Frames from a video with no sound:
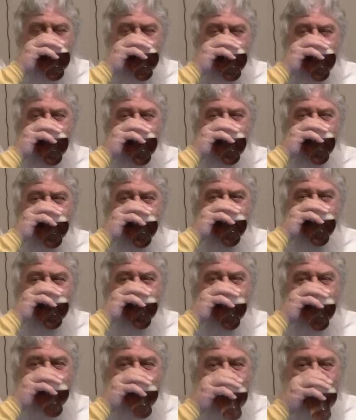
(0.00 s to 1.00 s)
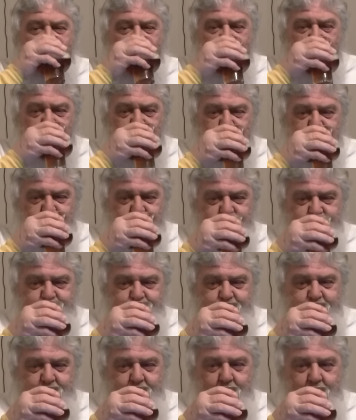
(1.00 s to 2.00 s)

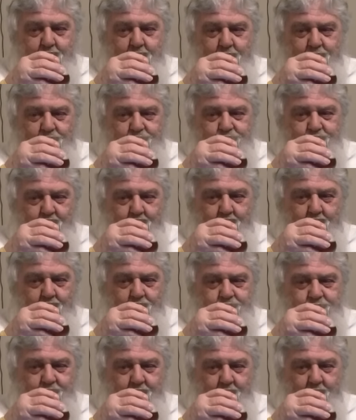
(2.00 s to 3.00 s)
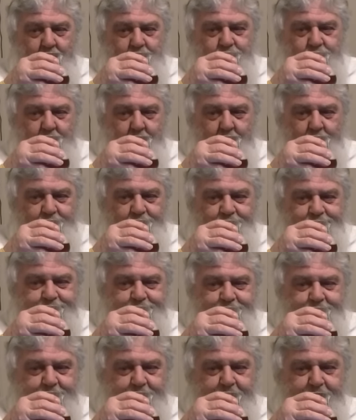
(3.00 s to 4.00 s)

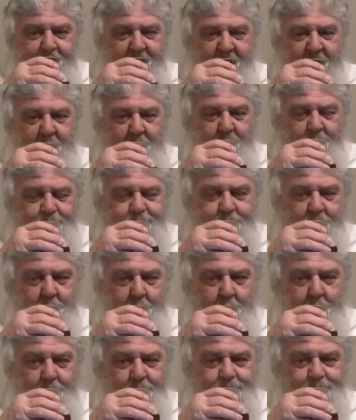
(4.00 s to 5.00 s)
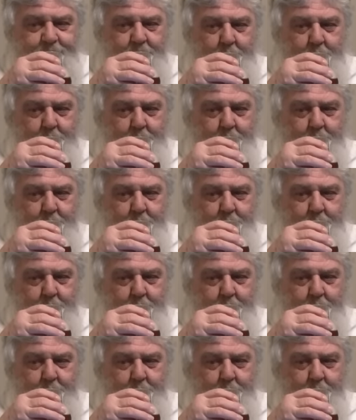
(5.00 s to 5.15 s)
No one is speaking in this clip.